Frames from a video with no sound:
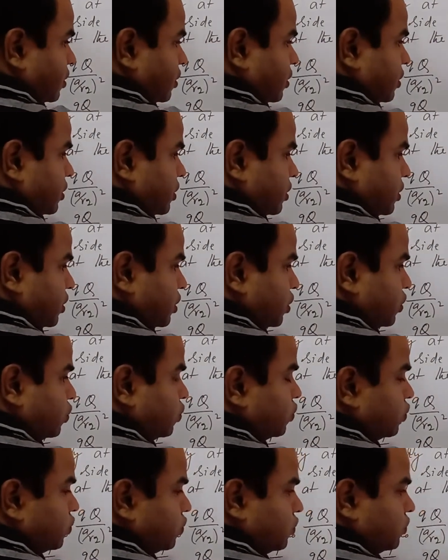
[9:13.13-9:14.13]
q
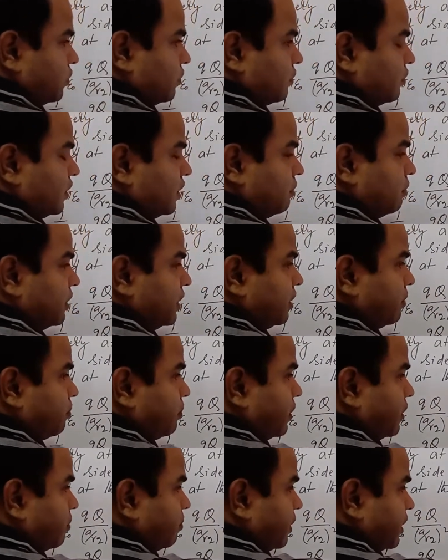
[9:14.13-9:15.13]
will be repelled by
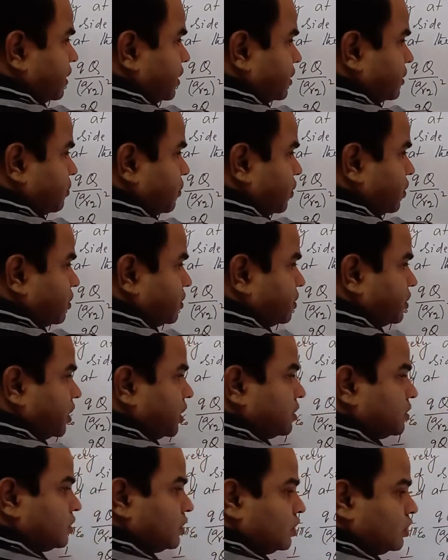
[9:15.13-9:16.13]
the small charge
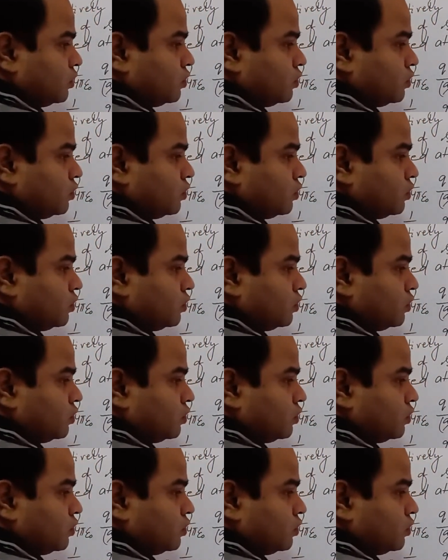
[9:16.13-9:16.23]
q